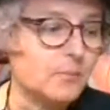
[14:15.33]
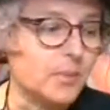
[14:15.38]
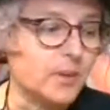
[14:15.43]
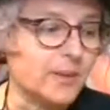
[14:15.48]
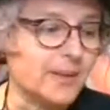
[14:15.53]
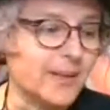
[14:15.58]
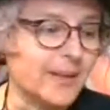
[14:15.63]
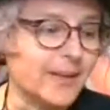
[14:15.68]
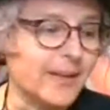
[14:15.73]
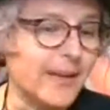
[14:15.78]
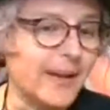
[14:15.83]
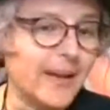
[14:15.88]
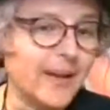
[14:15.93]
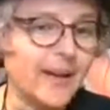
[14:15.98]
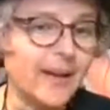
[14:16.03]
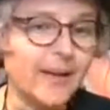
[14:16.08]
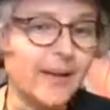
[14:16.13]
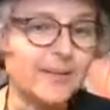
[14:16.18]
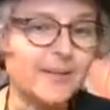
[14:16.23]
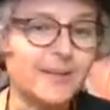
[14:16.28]
but they
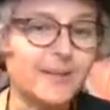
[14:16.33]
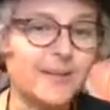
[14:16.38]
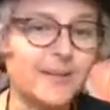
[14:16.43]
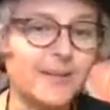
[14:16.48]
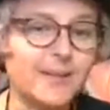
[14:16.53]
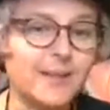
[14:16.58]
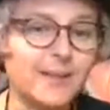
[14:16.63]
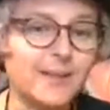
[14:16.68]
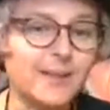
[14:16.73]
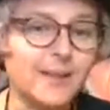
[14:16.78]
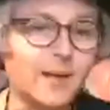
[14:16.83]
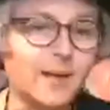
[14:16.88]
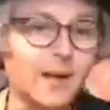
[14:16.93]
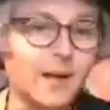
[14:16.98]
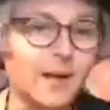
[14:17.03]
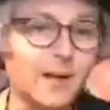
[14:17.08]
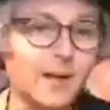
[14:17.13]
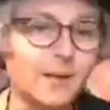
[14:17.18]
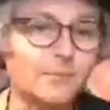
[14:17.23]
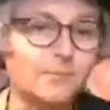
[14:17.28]
had
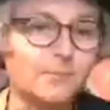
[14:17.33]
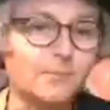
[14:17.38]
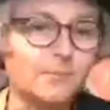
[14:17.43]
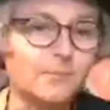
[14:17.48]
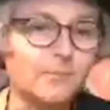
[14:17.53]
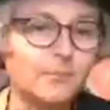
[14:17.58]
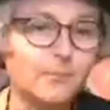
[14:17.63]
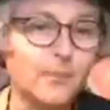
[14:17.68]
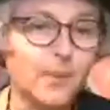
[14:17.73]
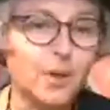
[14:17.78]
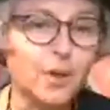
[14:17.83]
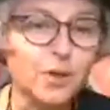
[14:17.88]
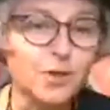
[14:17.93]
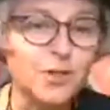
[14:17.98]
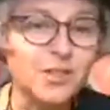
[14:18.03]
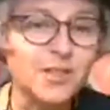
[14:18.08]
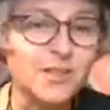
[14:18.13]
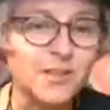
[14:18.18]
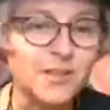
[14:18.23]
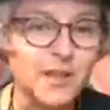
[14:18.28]
the
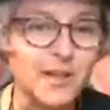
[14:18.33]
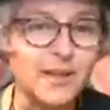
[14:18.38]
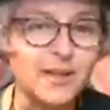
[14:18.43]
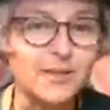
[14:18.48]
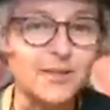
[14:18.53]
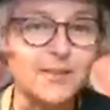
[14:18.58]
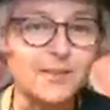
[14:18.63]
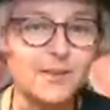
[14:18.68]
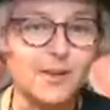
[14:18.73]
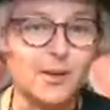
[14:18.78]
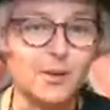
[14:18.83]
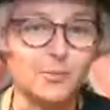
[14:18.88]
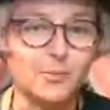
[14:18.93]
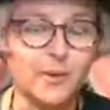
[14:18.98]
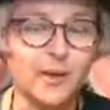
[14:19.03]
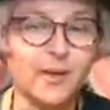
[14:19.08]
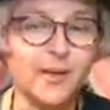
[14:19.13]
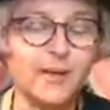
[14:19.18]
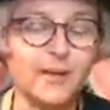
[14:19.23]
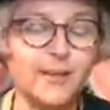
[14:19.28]
merchandise
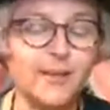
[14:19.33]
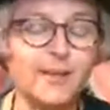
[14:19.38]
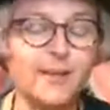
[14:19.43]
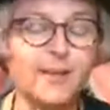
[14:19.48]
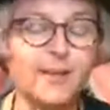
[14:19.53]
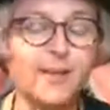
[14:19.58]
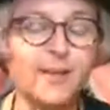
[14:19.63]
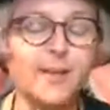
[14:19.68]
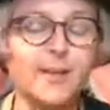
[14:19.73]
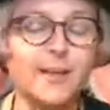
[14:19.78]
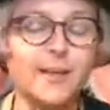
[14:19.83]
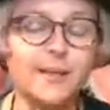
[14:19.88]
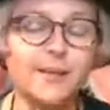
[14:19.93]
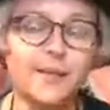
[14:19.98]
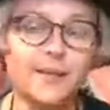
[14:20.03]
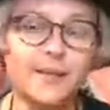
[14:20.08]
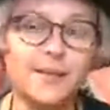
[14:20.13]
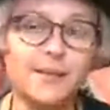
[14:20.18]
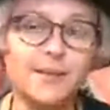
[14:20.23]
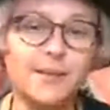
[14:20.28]
already,
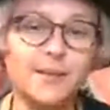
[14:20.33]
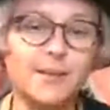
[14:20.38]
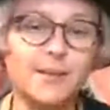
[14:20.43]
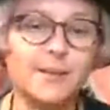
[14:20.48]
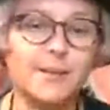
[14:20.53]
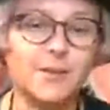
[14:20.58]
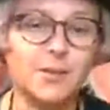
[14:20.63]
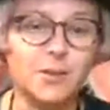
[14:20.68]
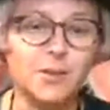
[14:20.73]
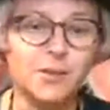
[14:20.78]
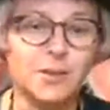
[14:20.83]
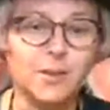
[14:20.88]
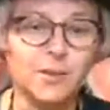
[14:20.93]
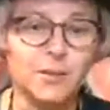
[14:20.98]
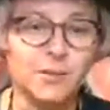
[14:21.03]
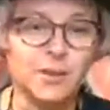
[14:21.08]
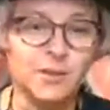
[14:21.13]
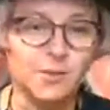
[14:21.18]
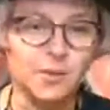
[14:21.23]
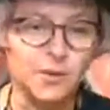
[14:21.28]
and
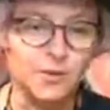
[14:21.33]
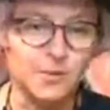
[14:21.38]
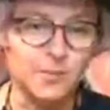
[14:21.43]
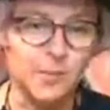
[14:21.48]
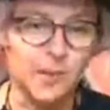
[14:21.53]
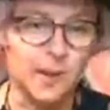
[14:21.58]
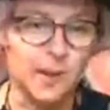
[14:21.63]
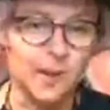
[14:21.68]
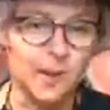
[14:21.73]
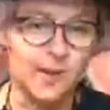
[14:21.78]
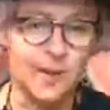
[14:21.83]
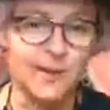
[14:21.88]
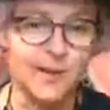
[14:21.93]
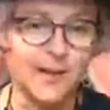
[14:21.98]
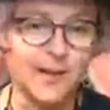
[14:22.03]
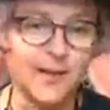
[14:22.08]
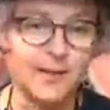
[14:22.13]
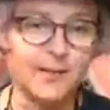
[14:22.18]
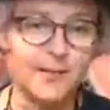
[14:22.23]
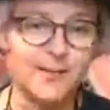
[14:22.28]
you could buy it
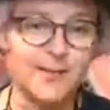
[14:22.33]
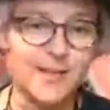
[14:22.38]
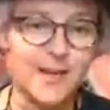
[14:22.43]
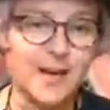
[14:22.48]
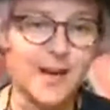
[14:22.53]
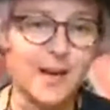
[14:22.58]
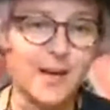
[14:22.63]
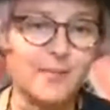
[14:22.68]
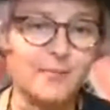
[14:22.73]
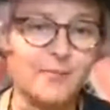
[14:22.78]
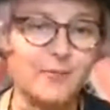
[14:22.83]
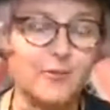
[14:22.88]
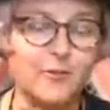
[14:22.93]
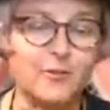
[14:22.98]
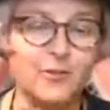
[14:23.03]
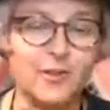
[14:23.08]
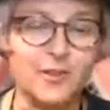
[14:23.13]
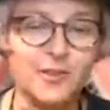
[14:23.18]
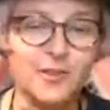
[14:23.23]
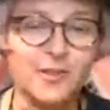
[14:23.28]
ahead of time for
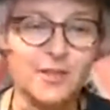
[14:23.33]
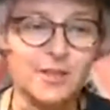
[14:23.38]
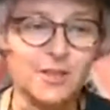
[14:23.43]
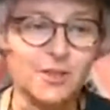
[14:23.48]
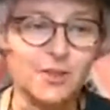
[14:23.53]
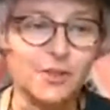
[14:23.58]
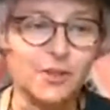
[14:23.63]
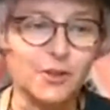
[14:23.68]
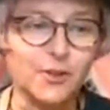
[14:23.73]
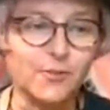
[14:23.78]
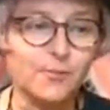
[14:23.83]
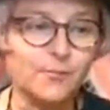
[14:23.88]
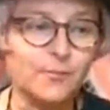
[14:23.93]
this year.